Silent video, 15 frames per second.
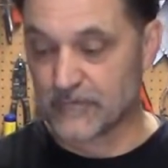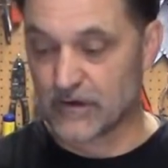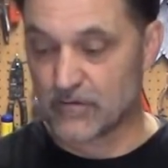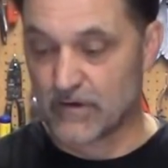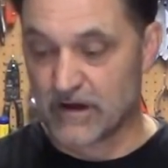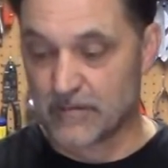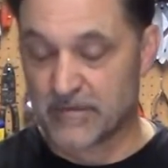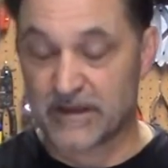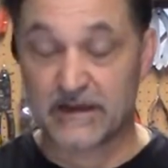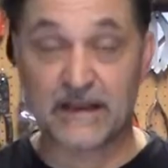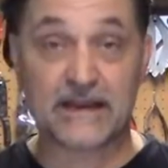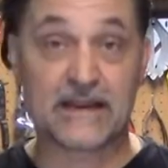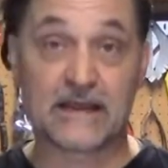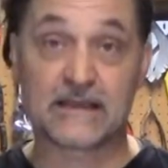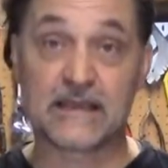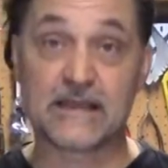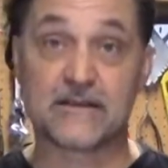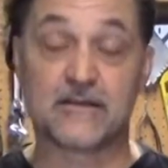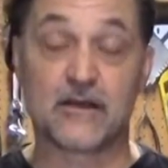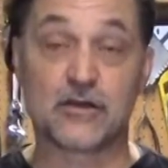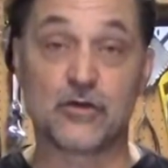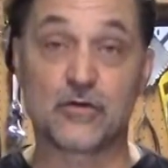quite a bit. And
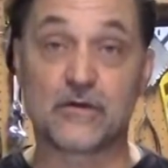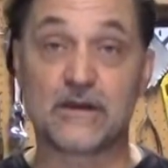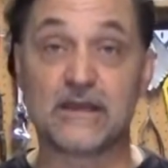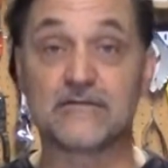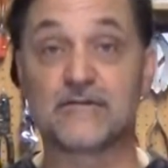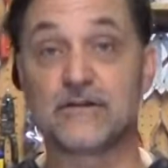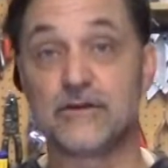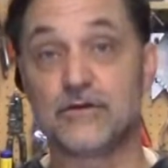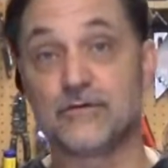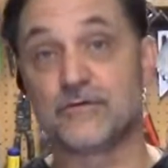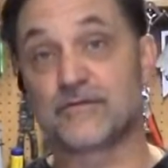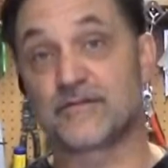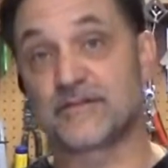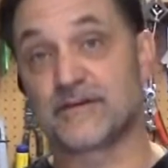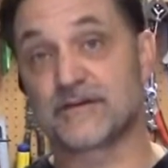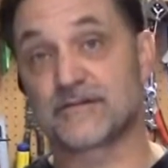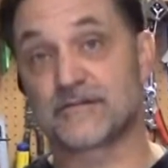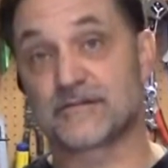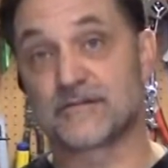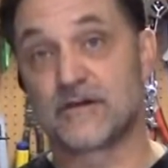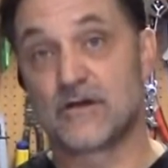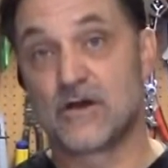again, you can even use
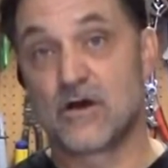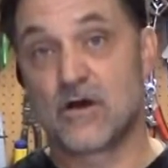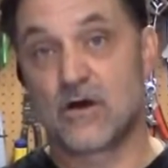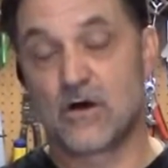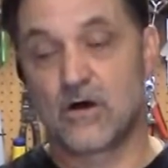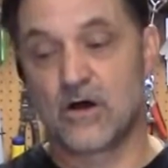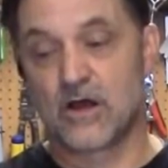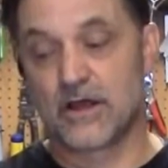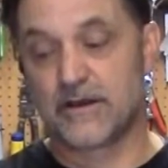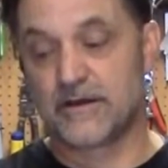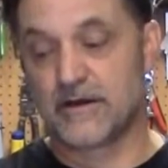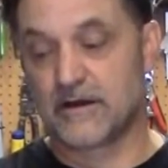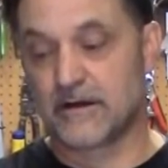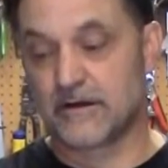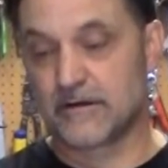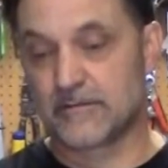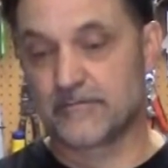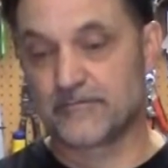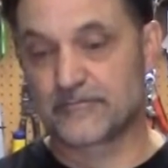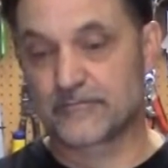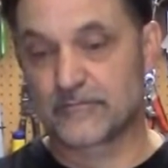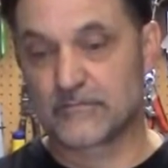this on
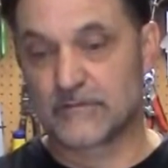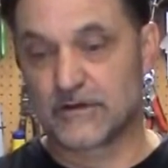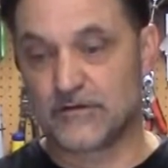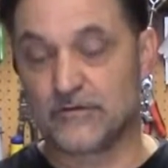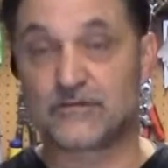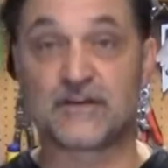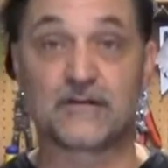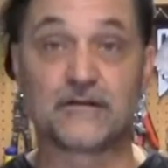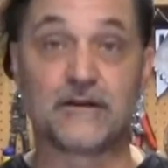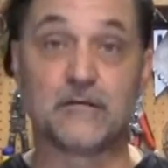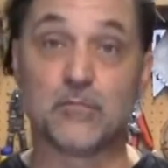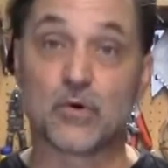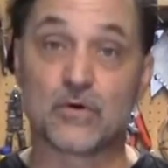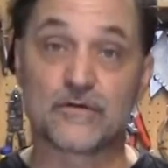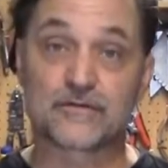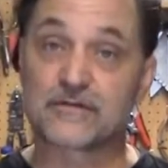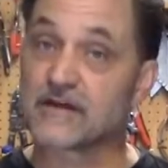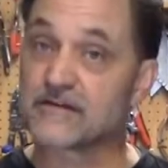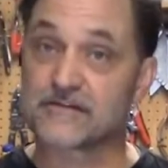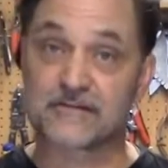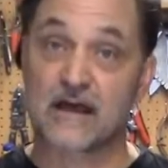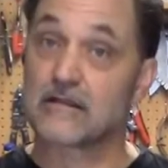utility bowls, like
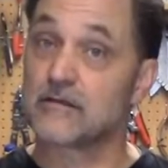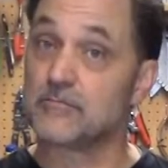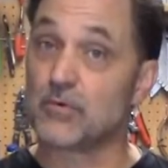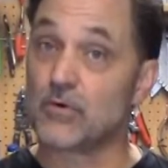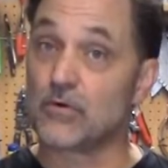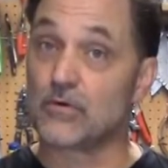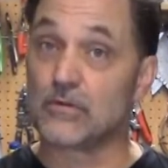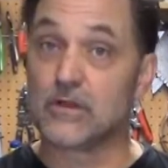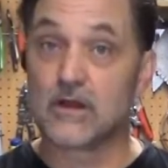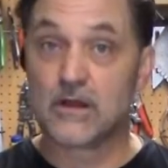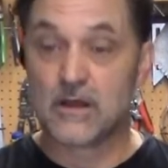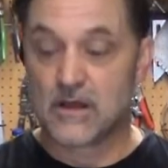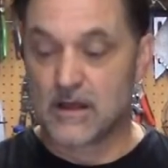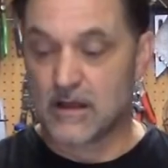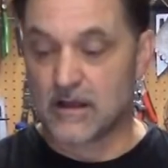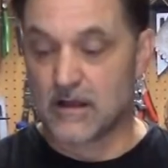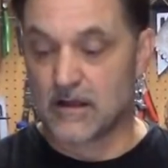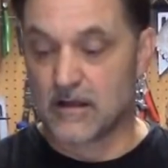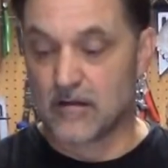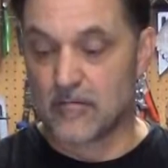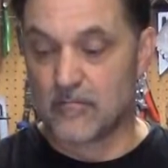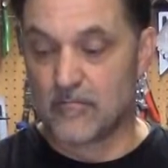a salad bowl.
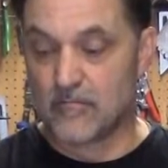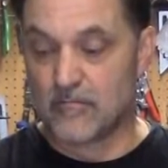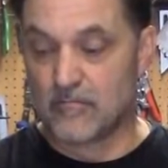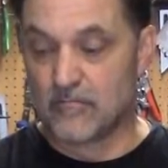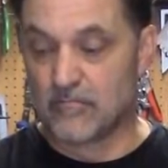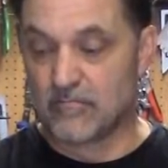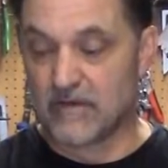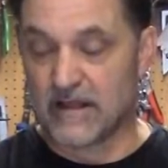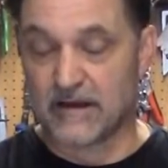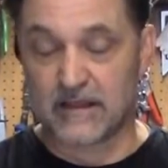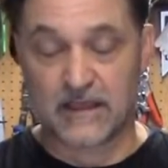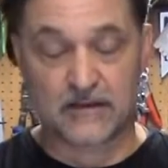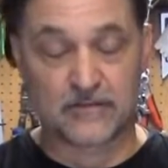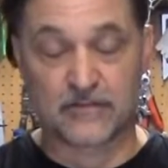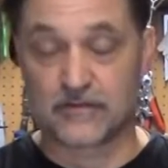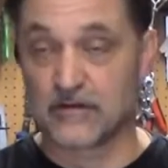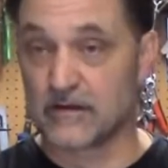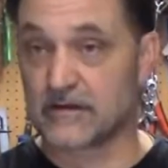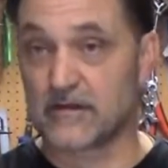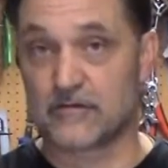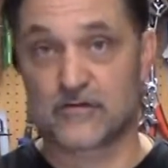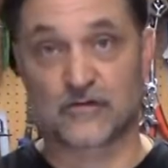And again,
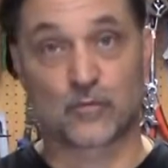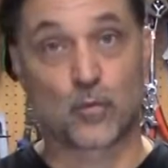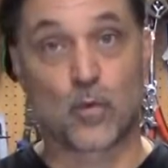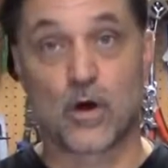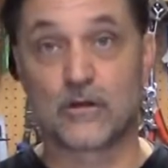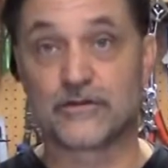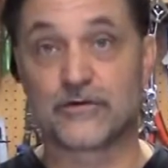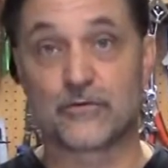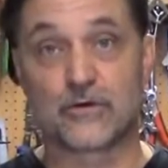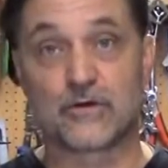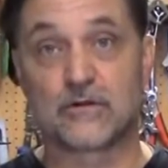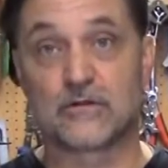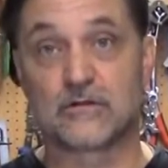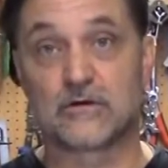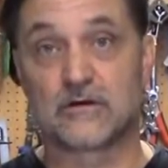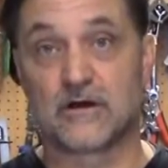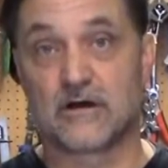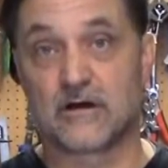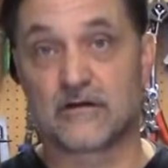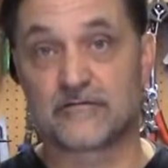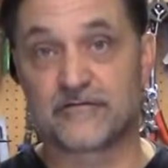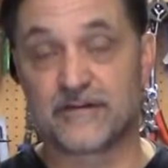just walnut oil
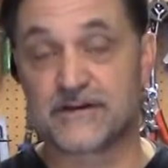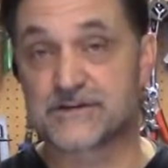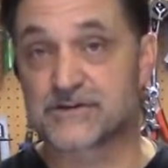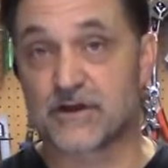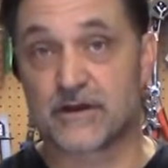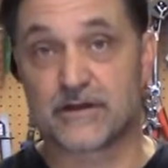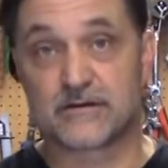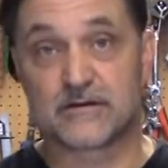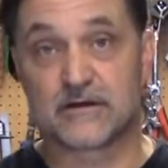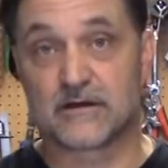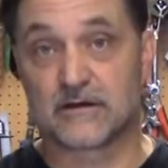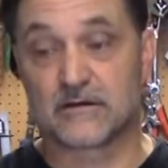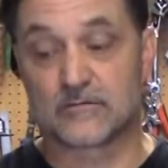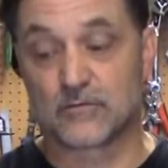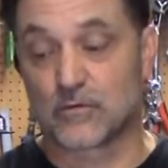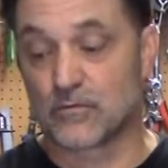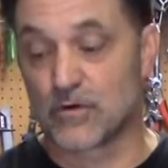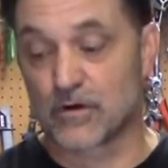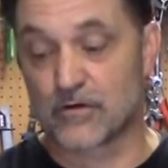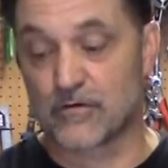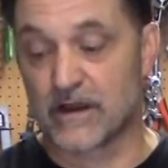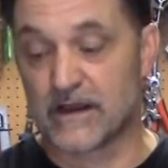finish on it will
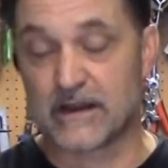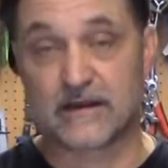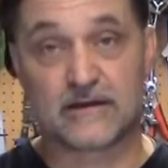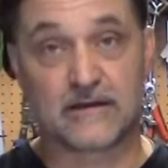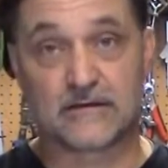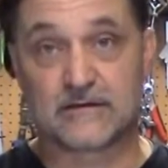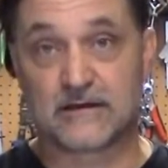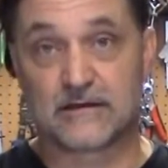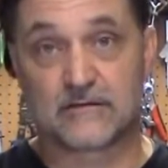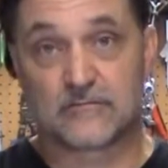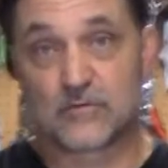work great, and it